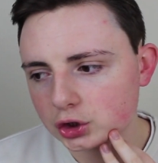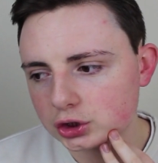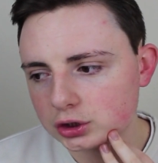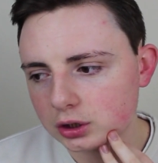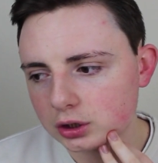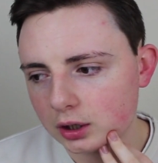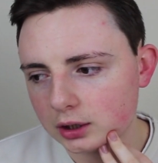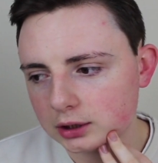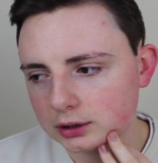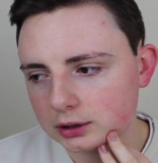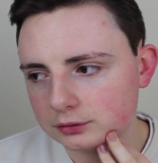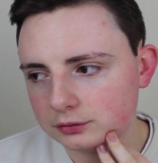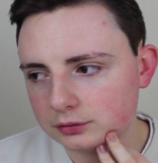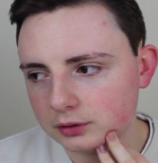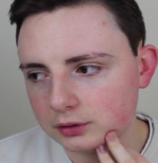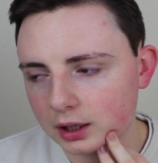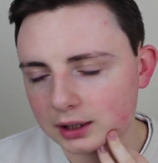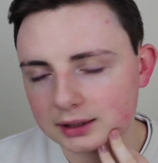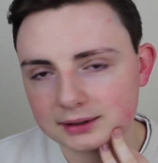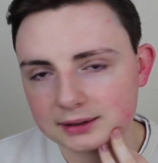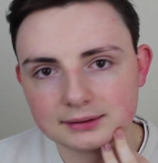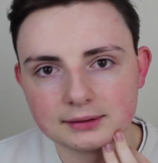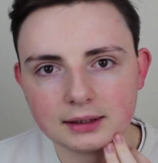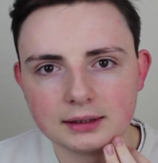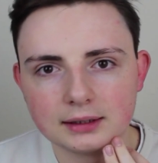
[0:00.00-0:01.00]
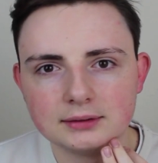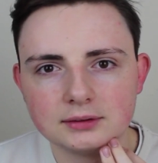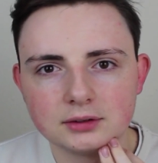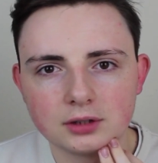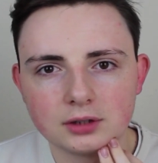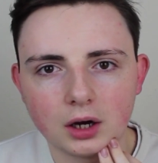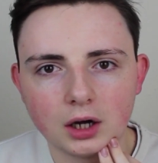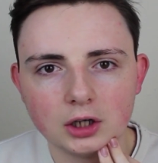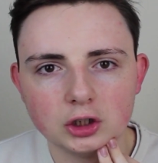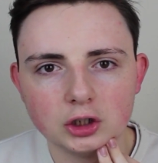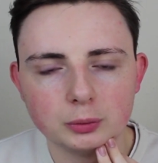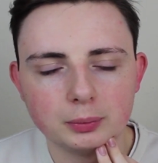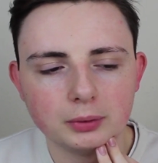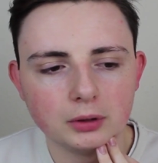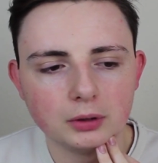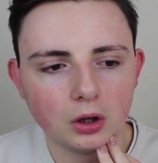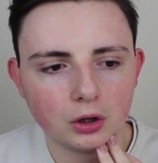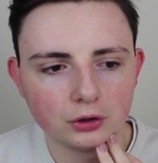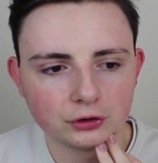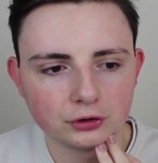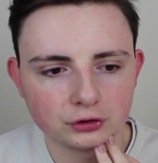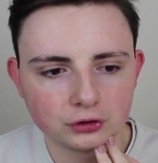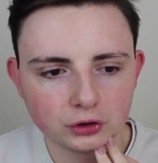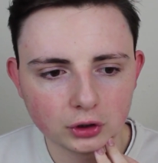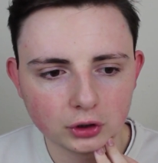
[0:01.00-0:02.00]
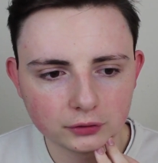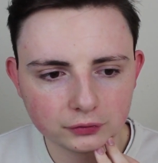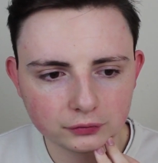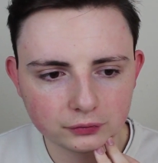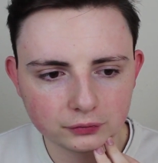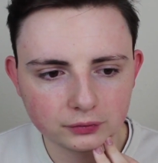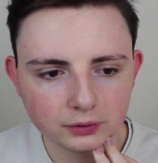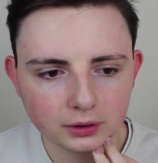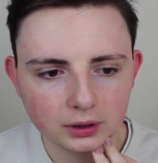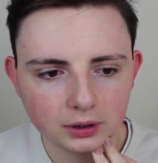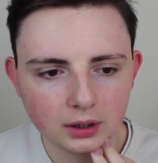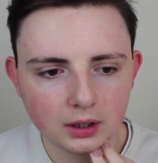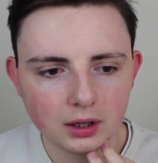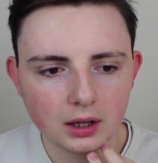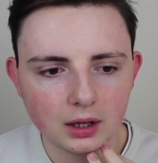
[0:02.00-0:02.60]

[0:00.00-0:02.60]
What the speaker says: kind of, like I said, tied up a lot of stuff.